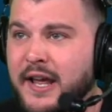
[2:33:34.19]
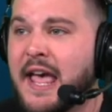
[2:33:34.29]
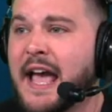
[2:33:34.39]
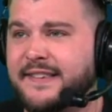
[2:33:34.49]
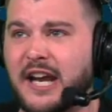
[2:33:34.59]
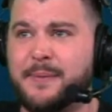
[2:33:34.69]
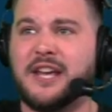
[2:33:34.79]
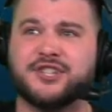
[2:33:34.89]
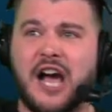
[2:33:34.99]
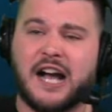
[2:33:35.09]
It's going to be
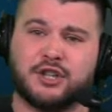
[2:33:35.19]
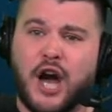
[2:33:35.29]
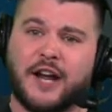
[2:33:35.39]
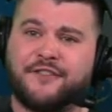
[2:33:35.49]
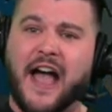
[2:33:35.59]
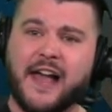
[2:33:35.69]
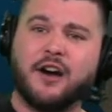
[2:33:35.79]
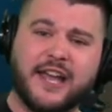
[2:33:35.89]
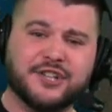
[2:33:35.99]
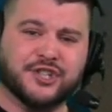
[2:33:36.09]
a shot clock
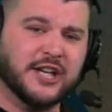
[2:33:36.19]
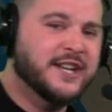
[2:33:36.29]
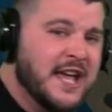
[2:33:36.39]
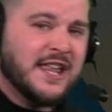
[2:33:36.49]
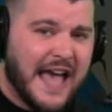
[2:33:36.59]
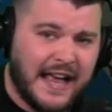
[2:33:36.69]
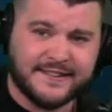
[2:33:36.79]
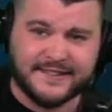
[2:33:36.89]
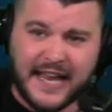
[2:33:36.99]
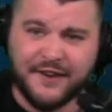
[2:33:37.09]
violation.
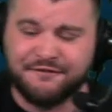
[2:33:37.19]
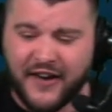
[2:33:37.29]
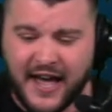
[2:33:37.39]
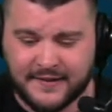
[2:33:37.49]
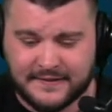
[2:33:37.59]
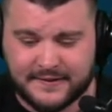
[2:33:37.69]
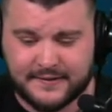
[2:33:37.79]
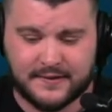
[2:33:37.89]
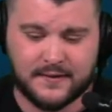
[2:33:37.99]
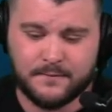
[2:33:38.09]
That's defense.